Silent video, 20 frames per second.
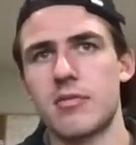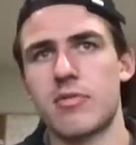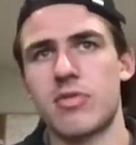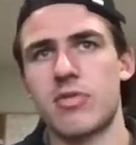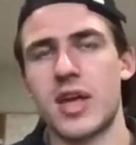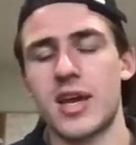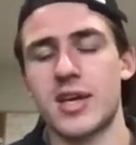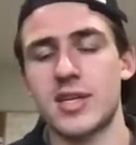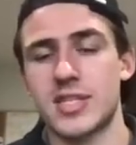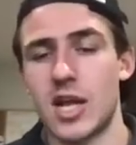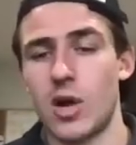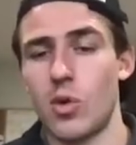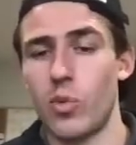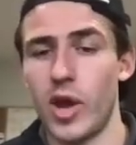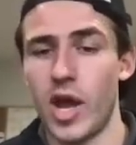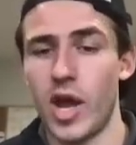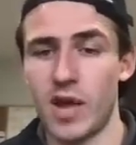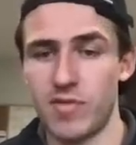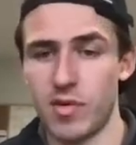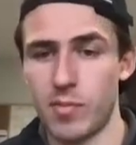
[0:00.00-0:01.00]
things that
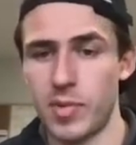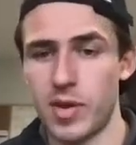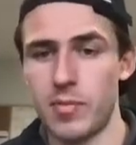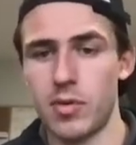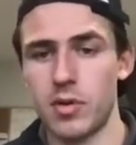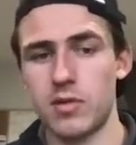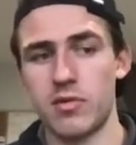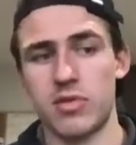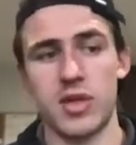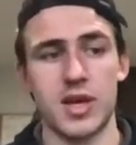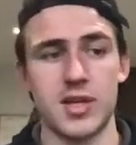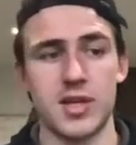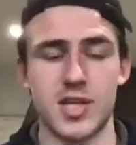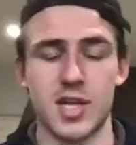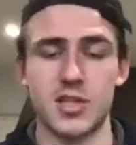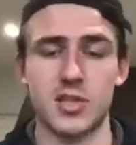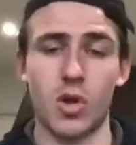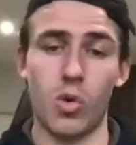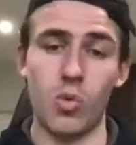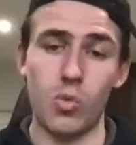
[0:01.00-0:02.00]
work for people and things
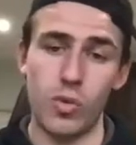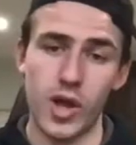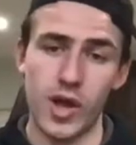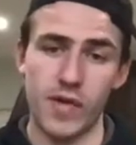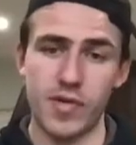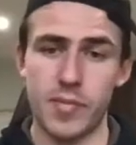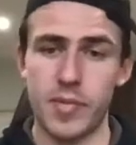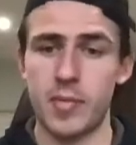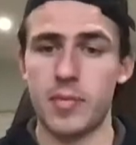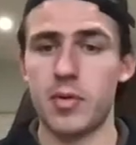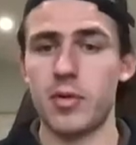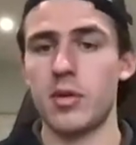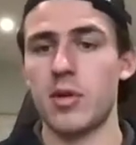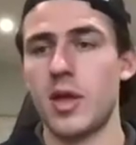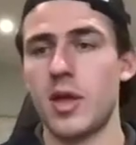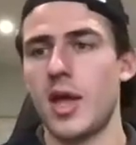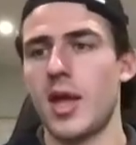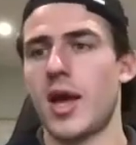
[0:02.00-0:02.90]
that don't work for people,